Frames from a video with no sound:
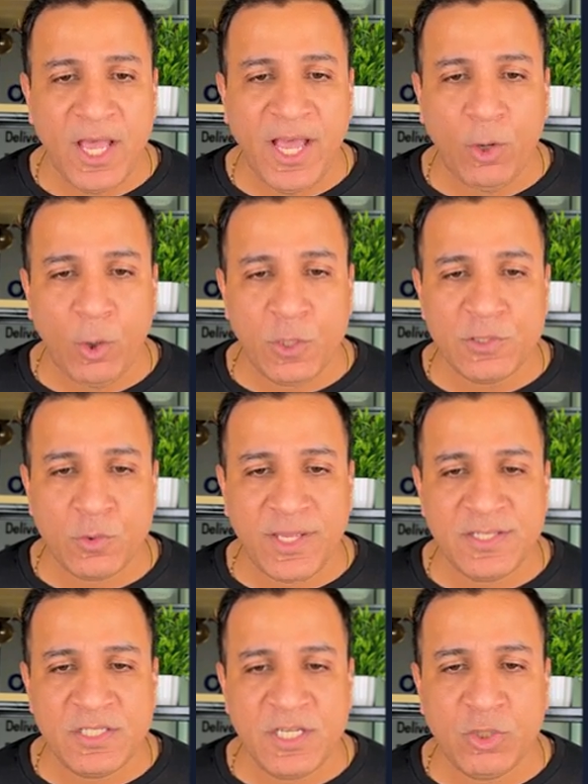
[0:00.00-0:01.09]
I also
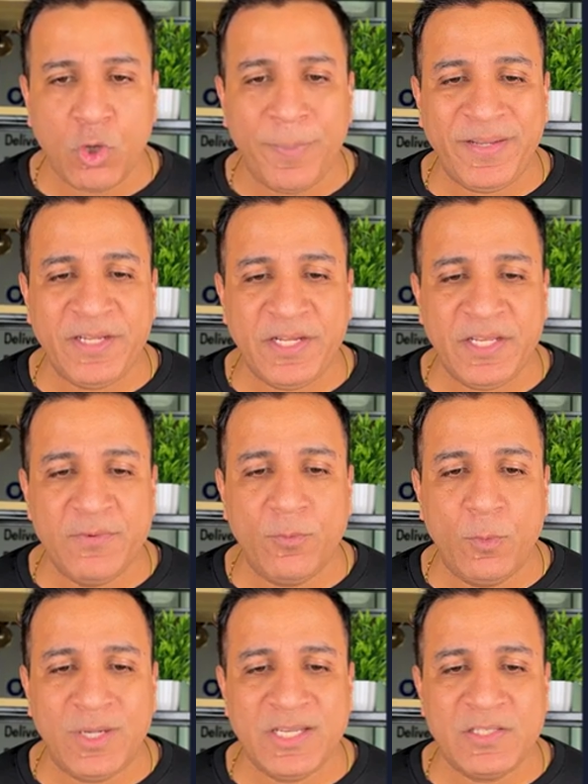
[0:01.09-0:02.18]
can see top entity,
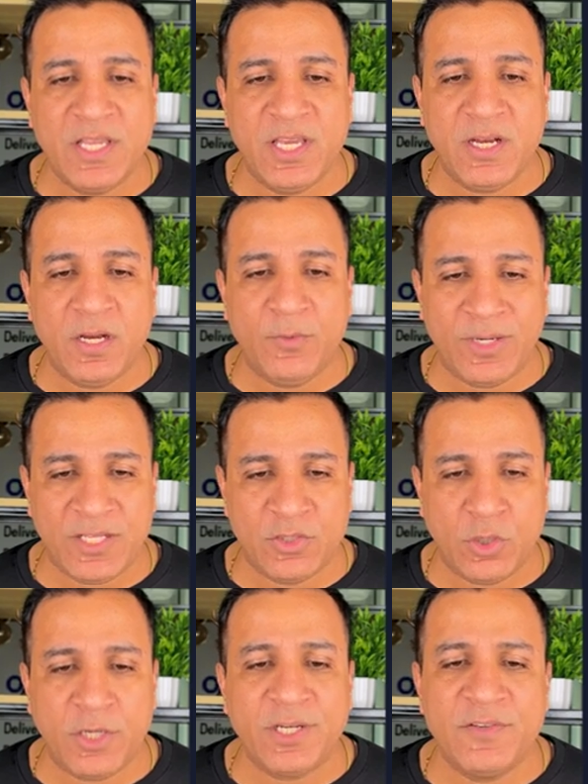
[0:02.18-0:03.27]
what is there and what is
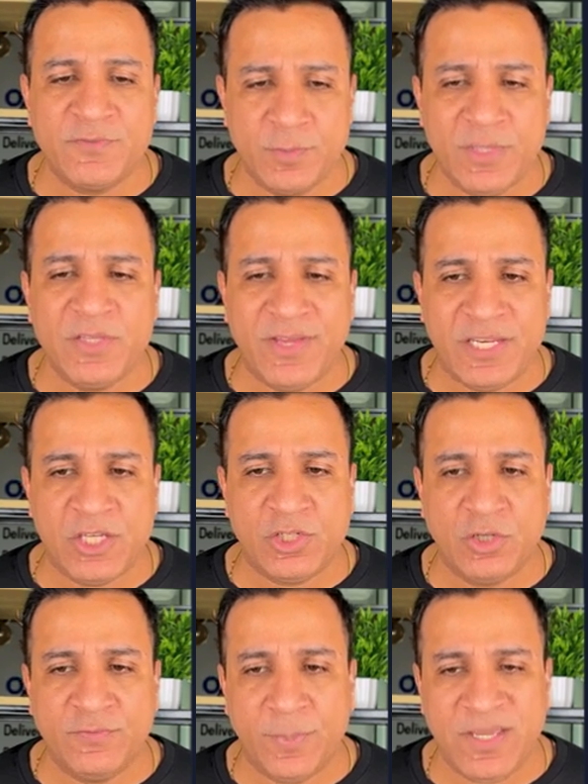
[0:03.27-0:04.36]
not. It gives me the variation
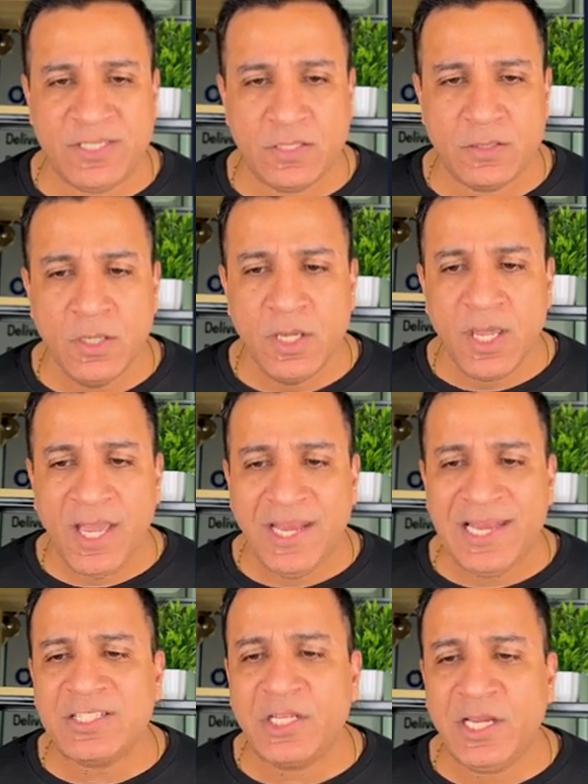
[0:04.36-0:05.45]
of the pages. And
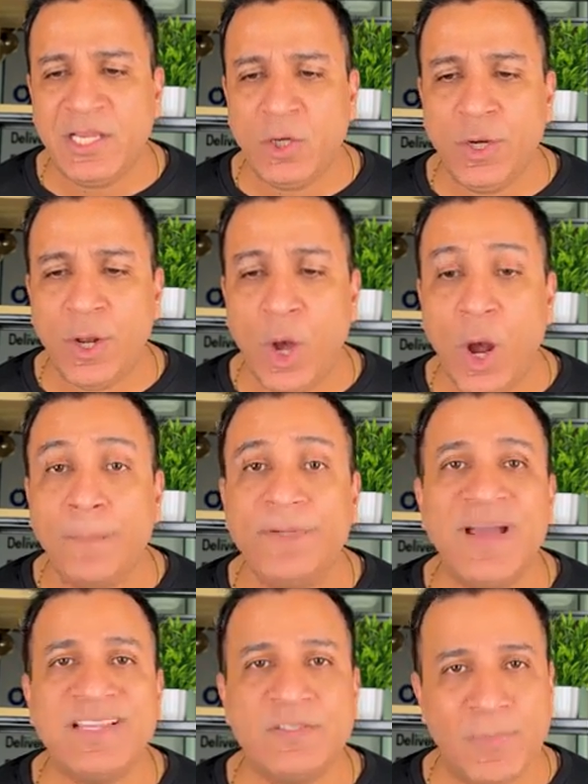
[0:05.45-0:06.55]
let's click on
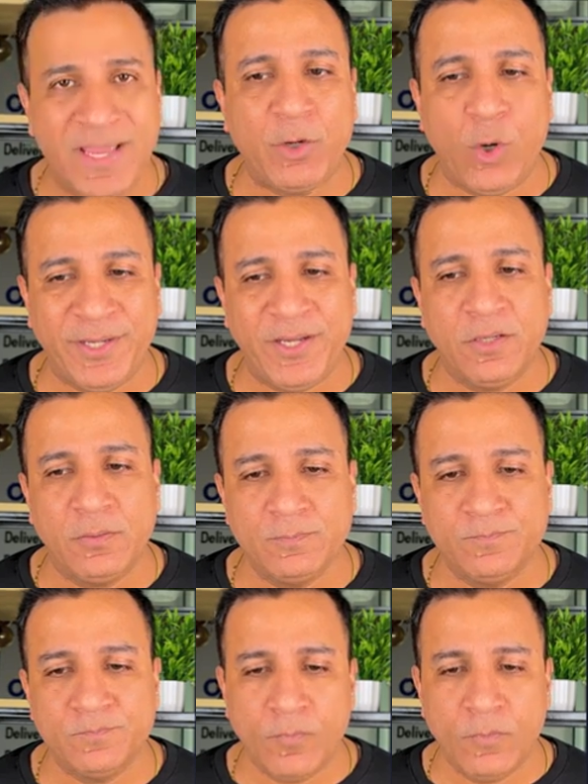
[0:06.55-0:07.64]
optimize my
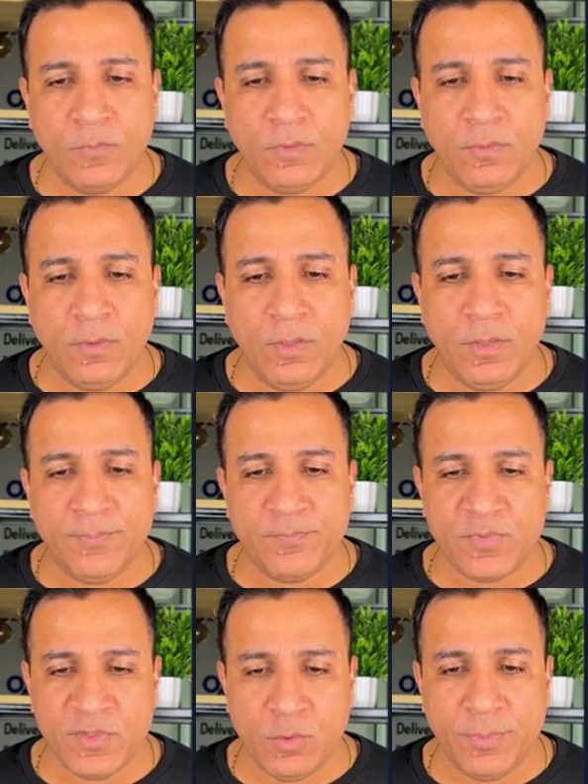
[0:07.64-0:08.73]
content.
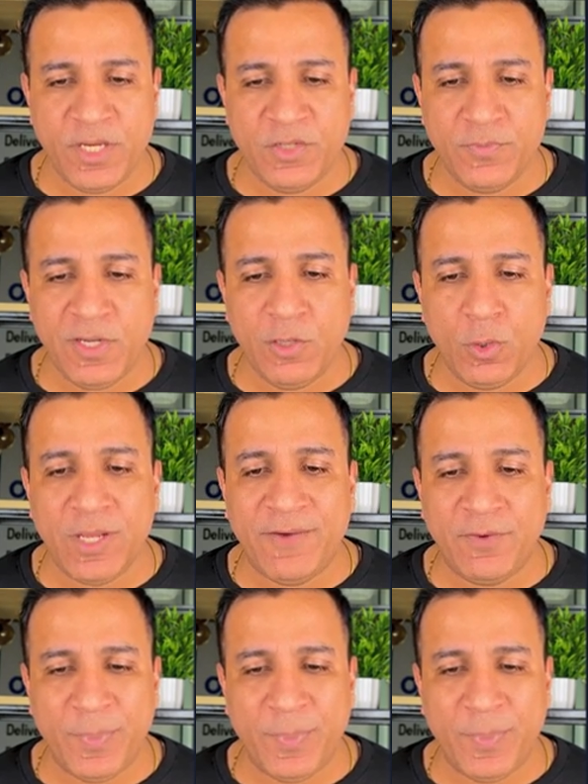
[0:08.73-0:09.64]
So it will load our